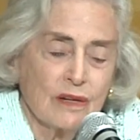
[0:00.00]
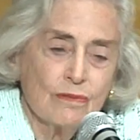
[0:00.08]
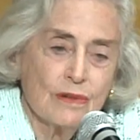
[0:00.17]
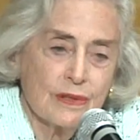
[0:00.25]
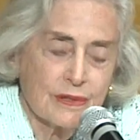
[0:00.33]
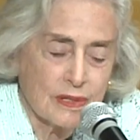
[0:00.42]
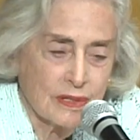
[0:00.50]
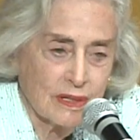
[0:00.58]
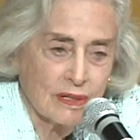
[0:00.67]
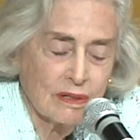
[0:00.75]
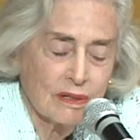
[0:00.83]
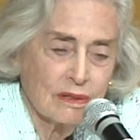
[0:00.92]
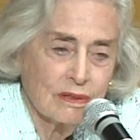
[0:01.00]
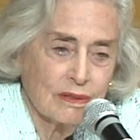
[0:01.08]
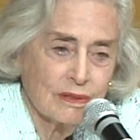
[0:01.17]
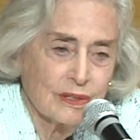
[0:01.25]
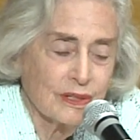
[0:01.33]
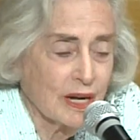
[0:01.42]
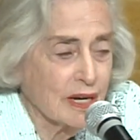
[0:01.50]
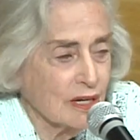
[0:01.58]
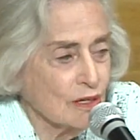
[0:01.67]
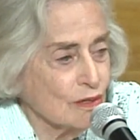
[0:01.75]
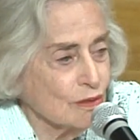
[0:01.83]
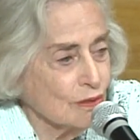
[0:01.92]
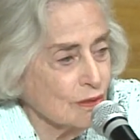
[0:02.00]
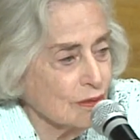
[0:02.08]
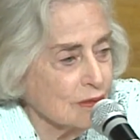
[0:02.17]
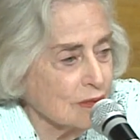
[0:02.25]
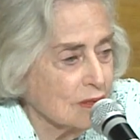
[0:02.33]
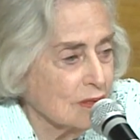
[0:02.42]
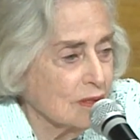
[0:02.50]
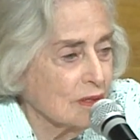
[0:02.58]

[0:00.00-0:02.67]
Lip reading: everything that I heard,